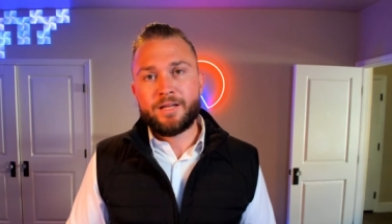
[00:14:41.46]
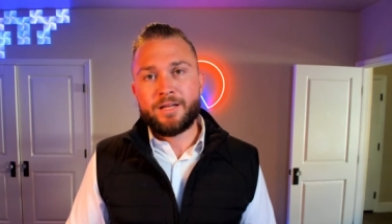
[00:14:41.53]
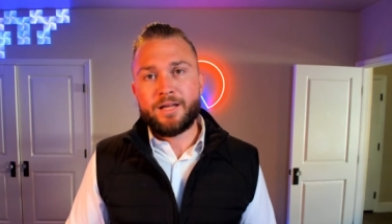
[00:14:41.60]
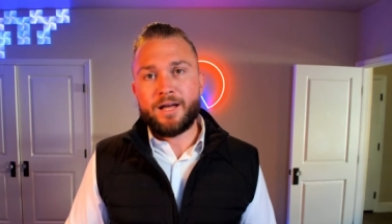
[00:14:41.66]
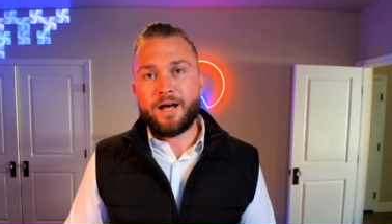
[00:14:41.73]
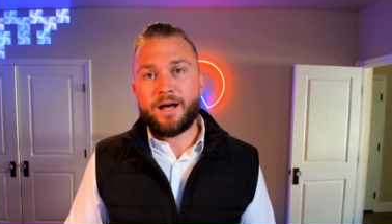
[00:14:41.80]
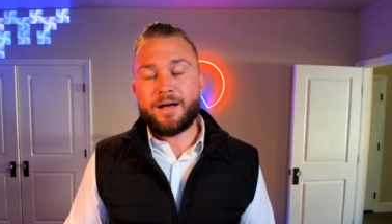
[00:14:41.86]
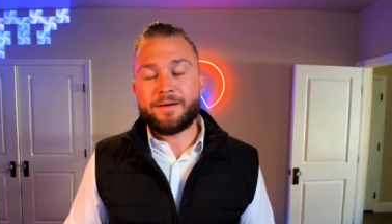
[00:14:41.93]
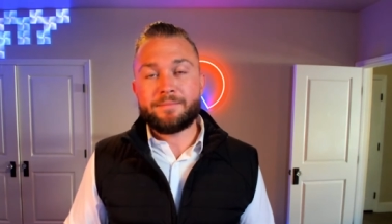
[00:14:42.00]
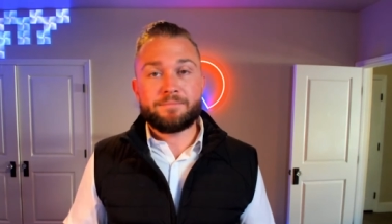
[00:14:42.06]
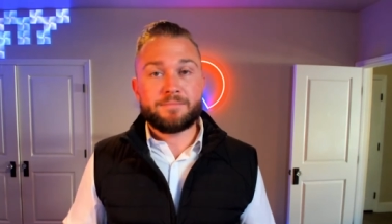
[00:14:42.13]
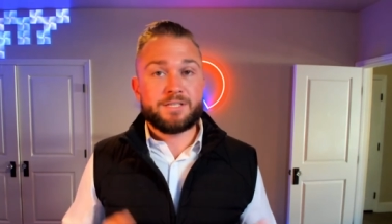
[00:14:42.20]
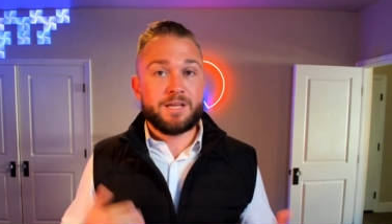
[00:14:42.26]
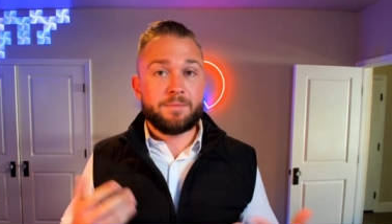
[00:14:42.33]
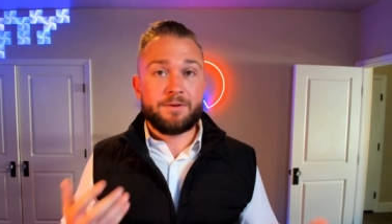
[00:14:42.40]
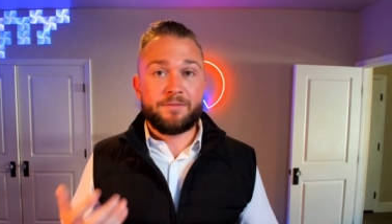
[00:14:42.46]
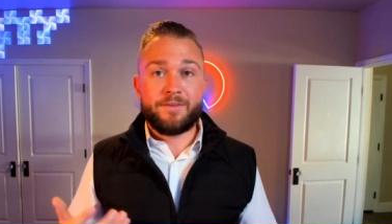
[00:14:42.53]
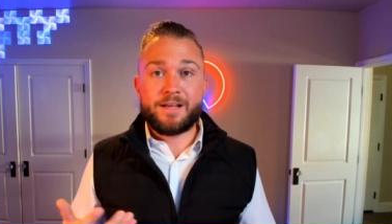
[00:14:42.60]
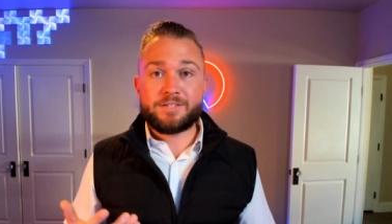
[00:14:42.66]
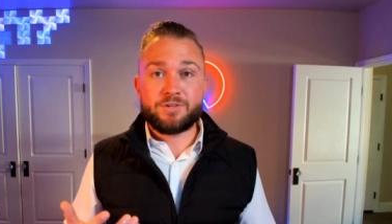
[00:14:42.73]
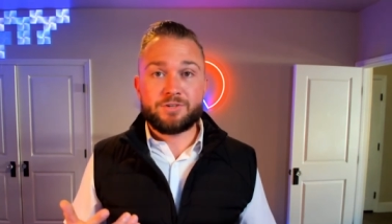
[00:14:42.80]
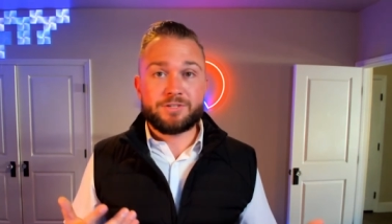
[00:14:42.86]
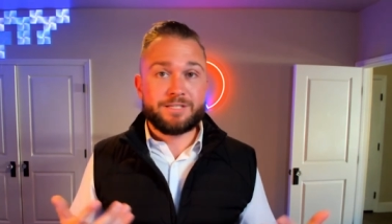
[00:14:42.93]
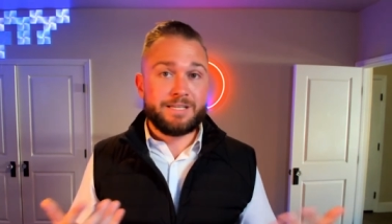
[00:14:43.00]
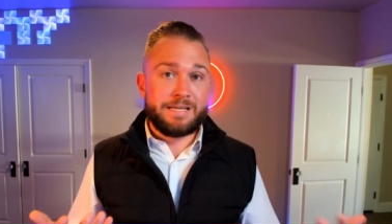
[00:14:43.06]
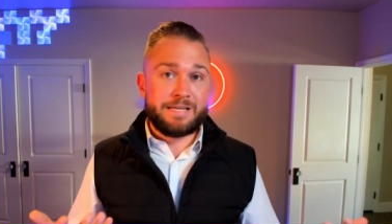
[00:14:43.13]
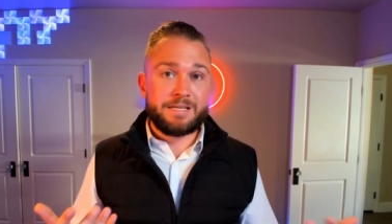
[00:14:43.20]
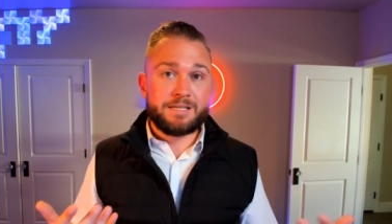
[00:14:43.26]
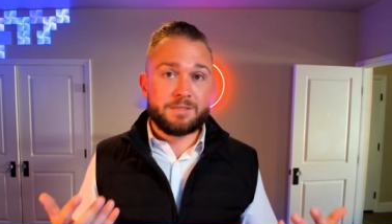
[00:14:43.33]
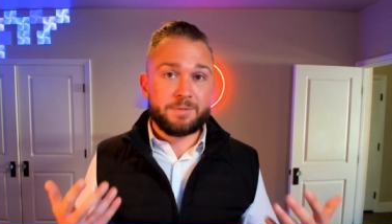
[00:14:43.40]
Uh, some investors
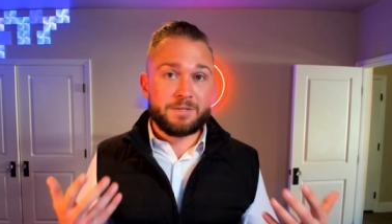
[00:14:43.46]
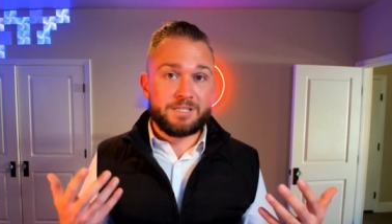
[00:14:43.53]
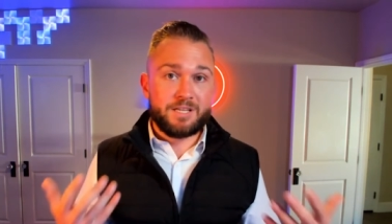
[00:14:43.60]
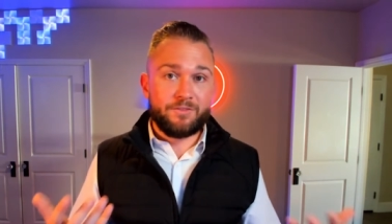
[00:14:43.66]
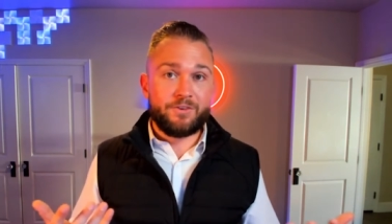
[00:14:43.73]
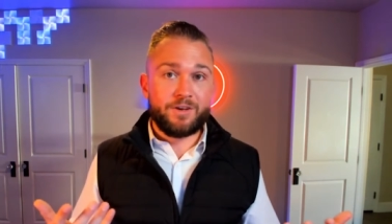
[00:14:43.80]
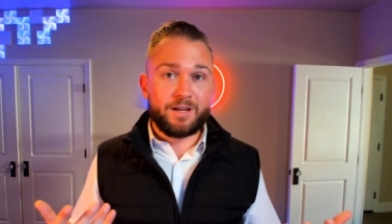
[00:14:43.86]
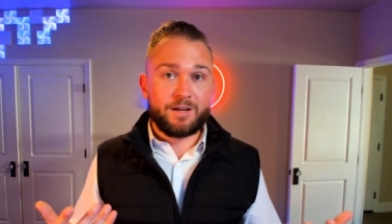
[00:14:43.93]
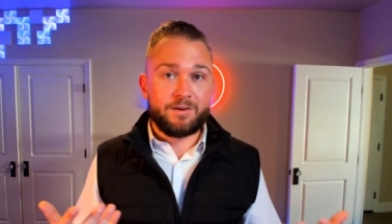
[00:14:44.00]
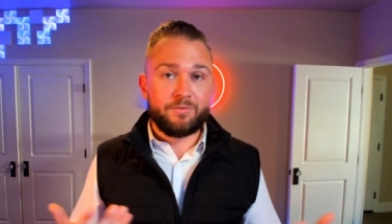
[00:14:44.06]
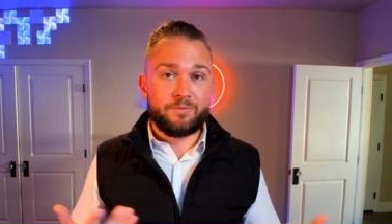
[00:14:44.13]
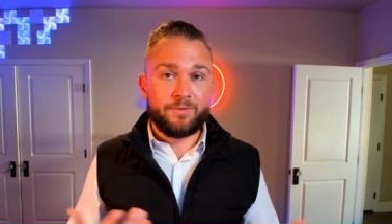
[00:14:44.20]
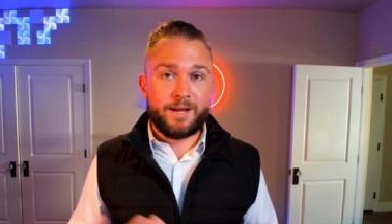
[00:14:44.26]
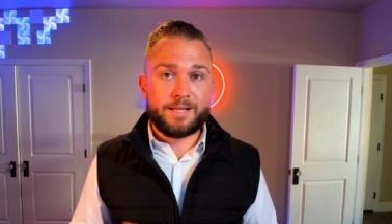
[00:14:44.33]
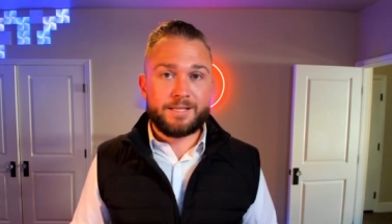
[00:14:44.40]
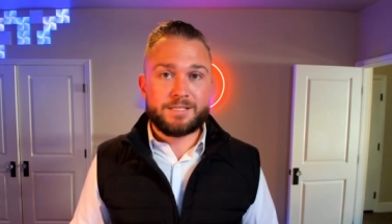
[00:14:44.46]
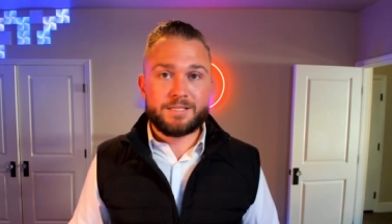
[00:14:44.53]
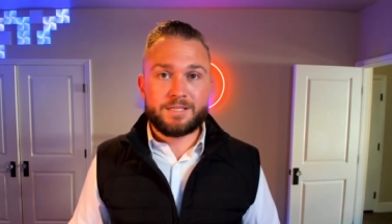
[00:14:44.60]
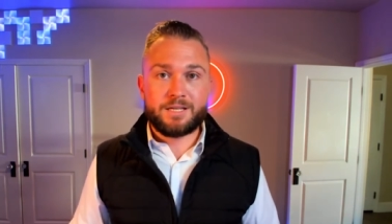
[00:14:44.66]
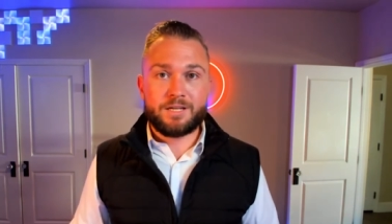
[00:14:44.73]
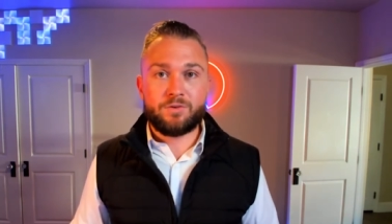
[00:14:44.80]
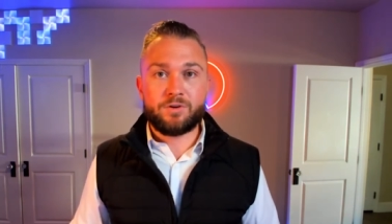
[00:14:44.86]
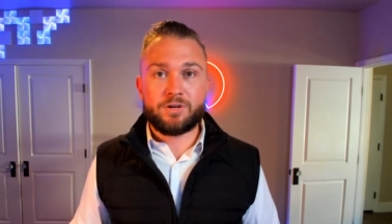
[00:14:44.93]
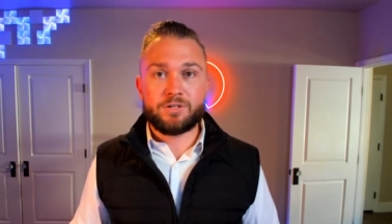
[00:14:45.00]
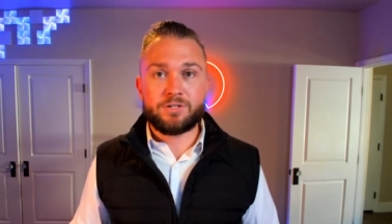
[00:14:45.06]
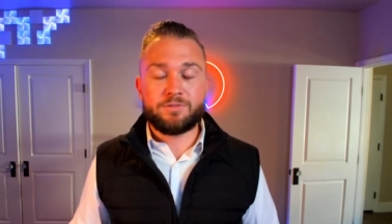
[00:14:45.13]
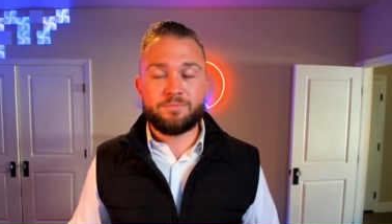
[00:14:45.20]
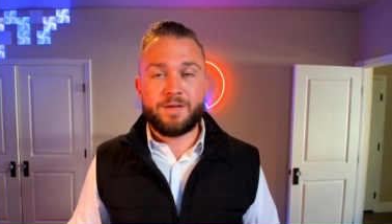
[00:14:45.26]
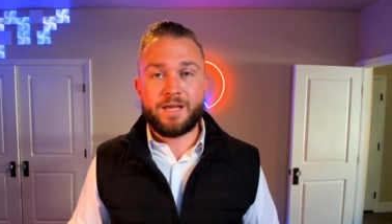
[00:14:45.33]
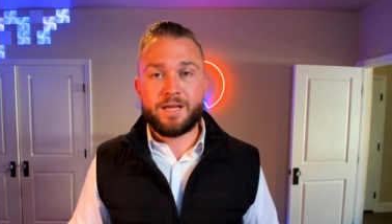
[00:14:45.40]
need specific rents in order
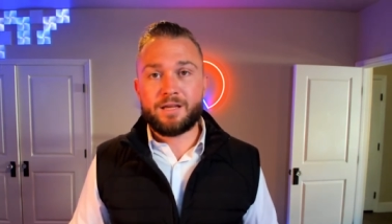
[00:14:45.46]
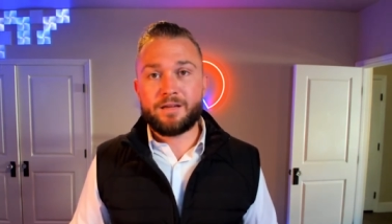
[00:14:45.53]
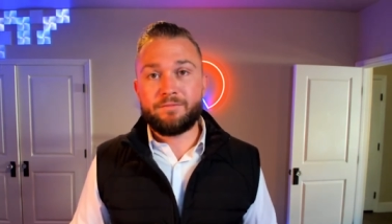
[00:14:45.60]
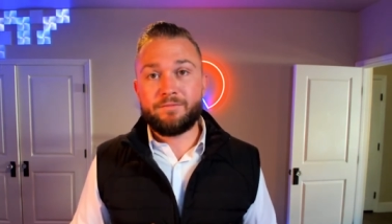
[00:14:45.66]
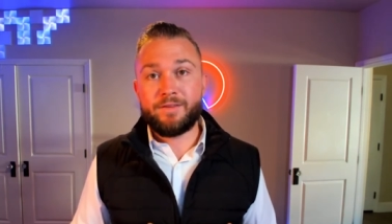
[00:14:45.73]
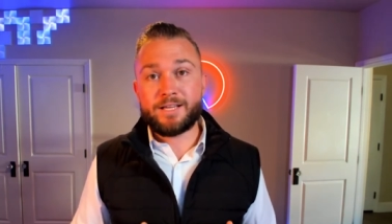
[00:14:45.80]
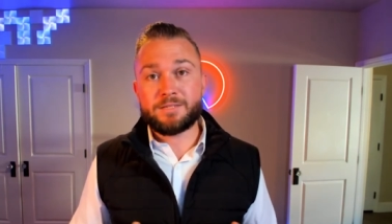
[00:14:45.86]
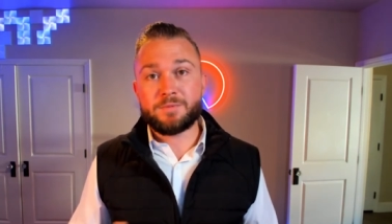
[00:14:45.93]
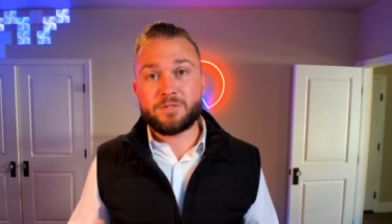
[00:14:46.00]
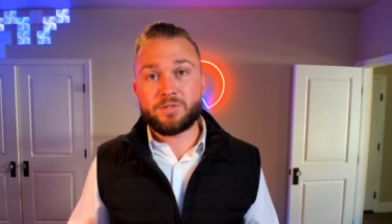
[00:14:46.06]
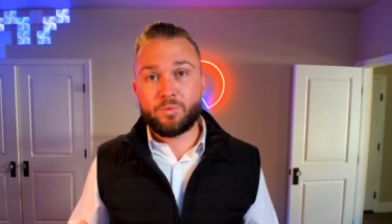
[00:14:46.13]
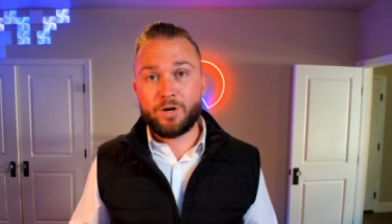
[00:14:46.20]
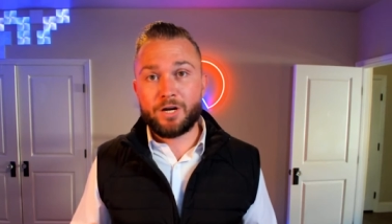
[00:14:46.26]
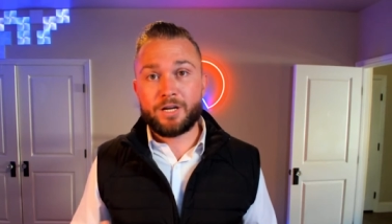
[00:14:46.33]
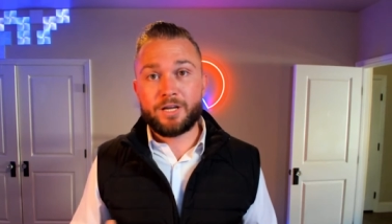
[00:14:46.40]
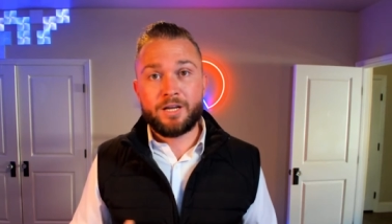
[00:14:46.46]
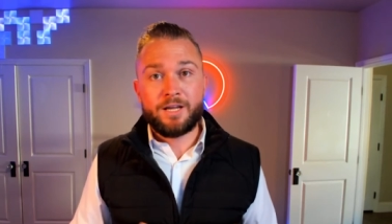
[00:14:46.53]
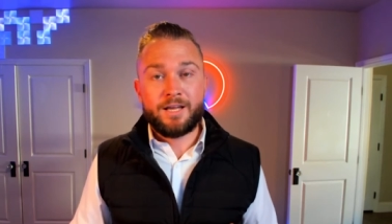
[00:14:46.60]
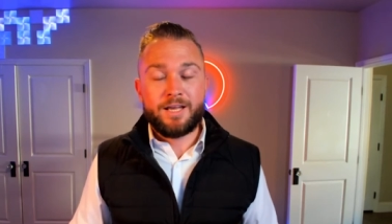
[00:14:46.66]
to make investments work.